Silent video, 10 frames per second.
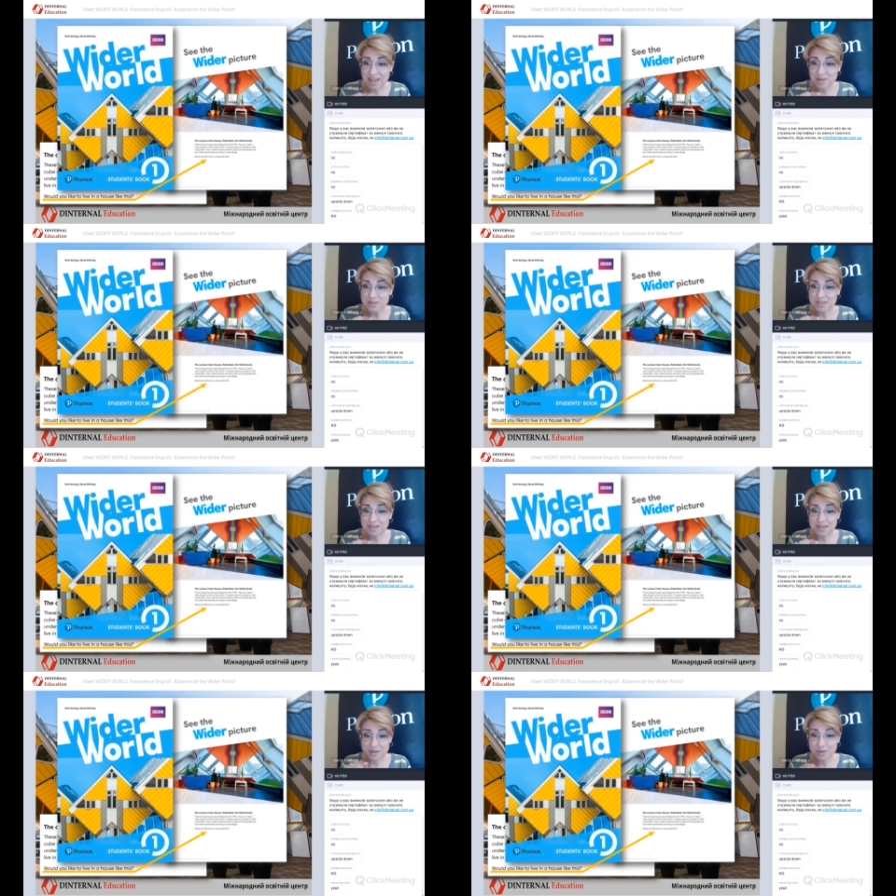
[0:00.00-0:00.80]
house
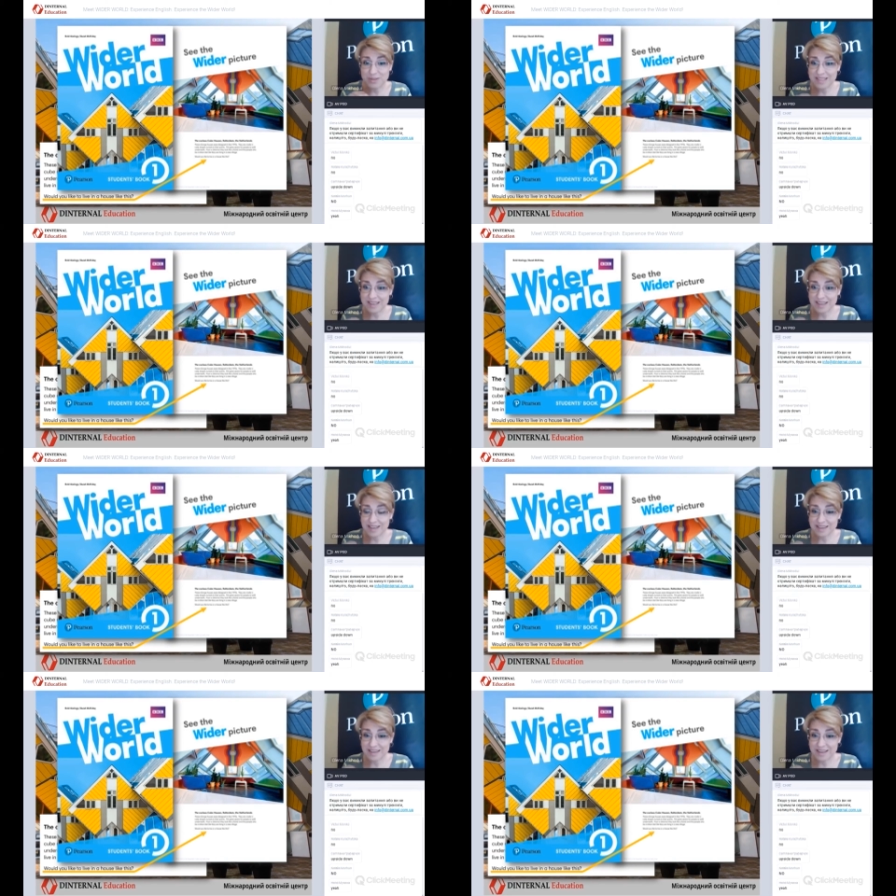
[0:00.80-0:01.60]
looks
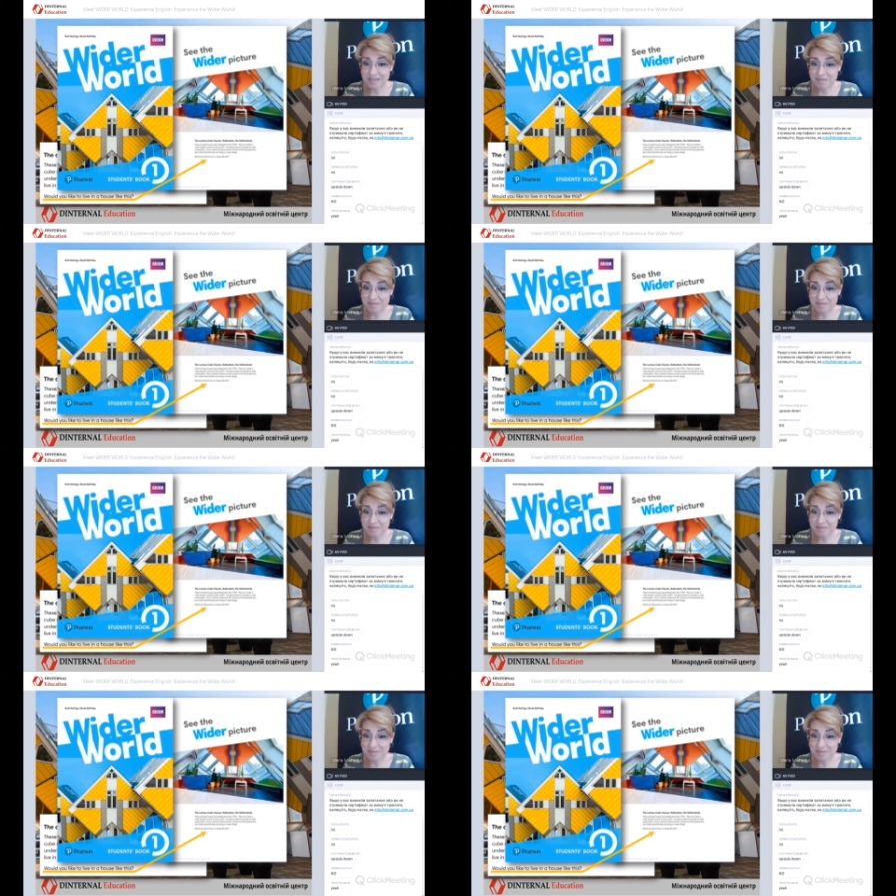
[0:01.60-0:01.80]
like